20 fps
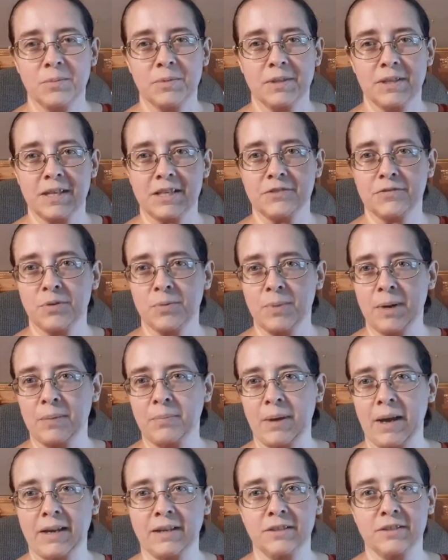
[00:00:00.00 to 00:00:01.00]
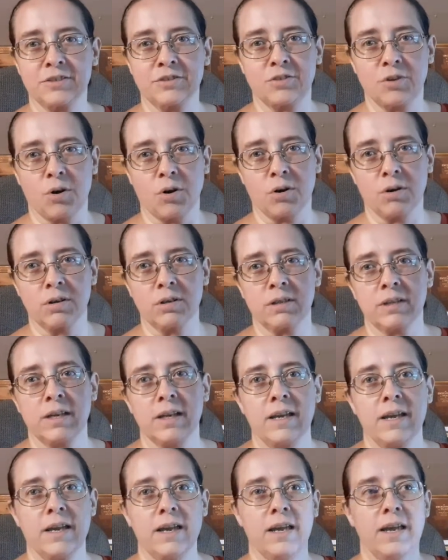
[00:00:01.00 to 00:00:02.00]
That's for my backlist arc.
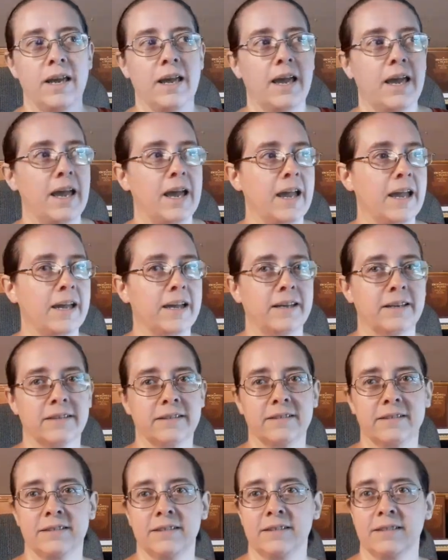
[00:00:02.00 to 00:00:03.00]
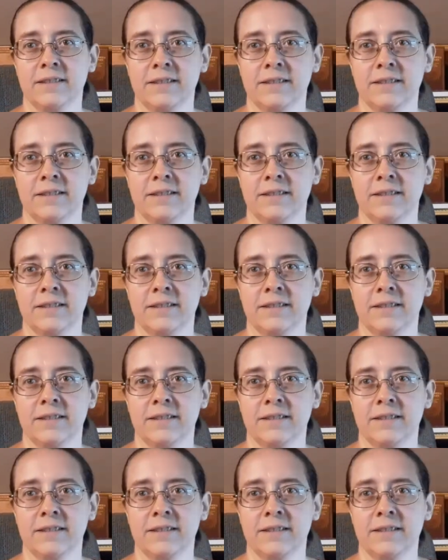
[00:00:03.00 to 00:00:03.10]
And